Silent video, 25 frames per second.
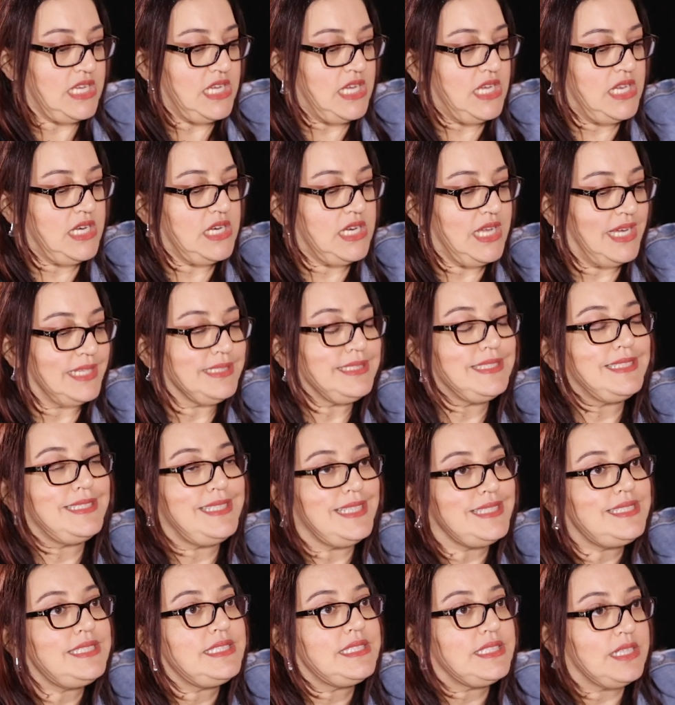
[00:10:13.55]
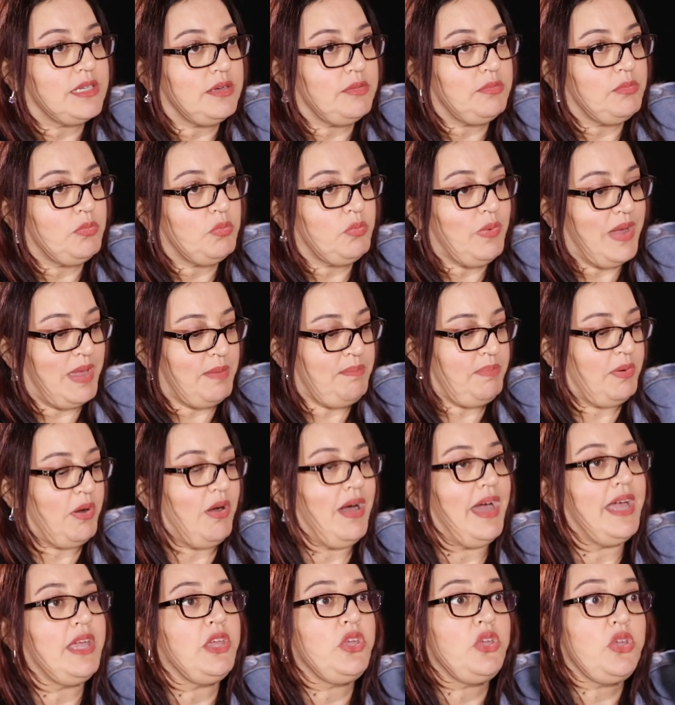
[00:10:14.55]
in a system
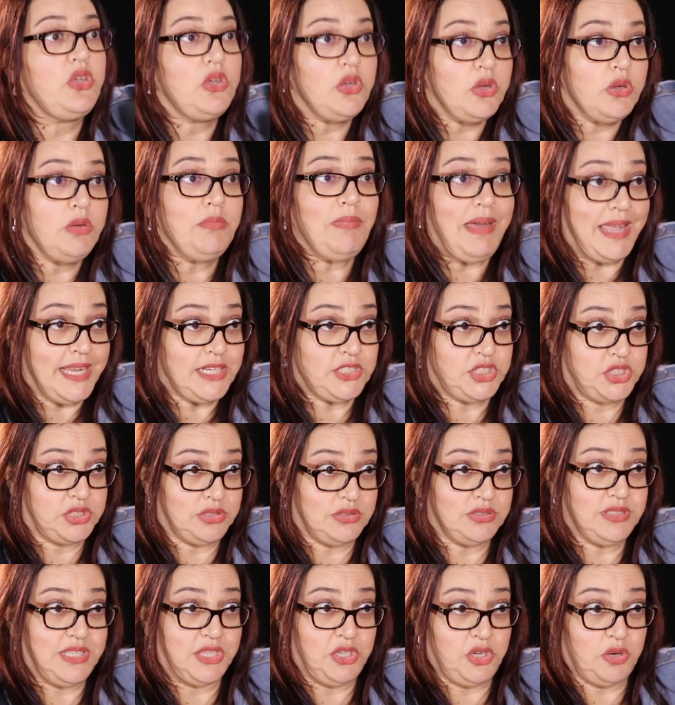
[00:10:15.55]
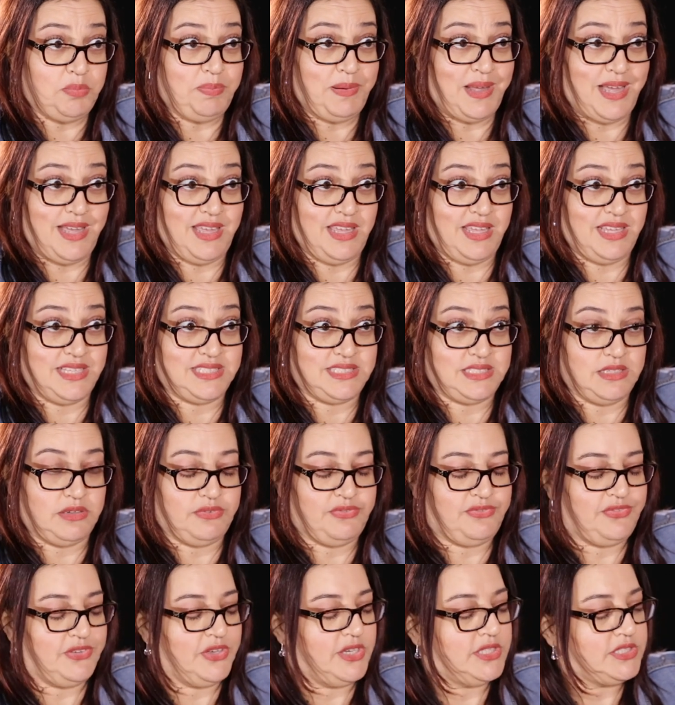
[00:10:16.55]
whereby you make sure that you're paying
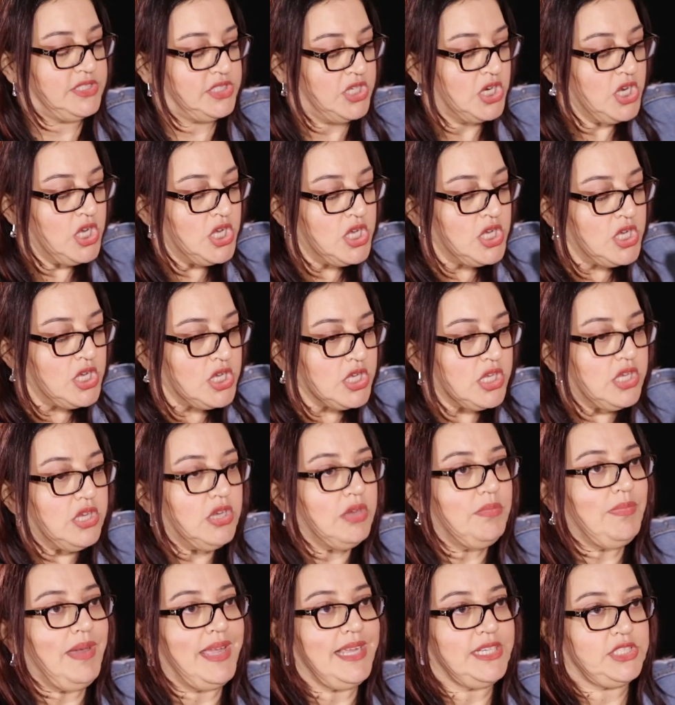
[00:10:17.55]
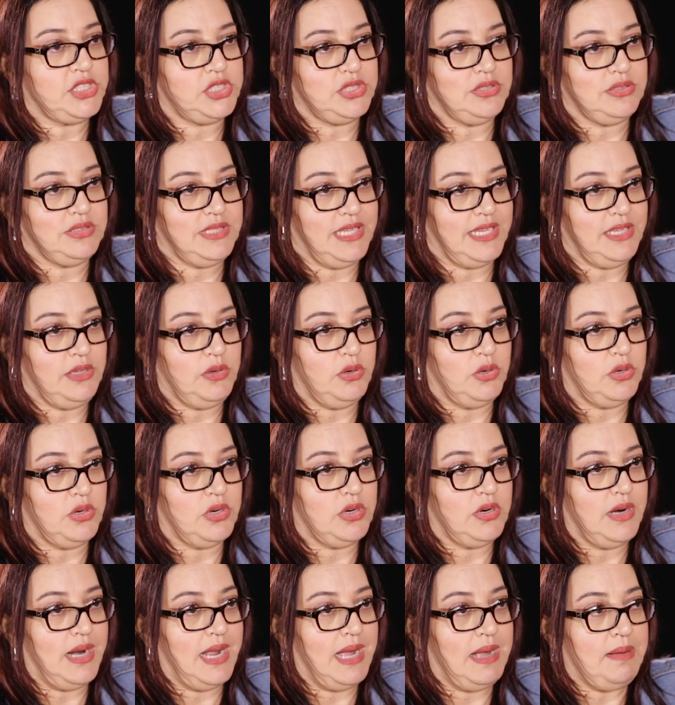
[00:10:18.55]
yourself first, you make sure that
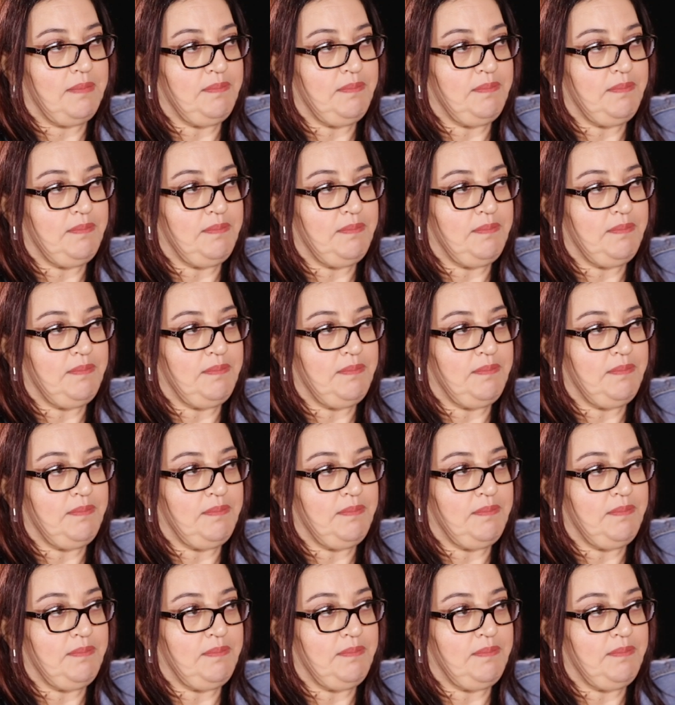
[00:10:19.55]
you're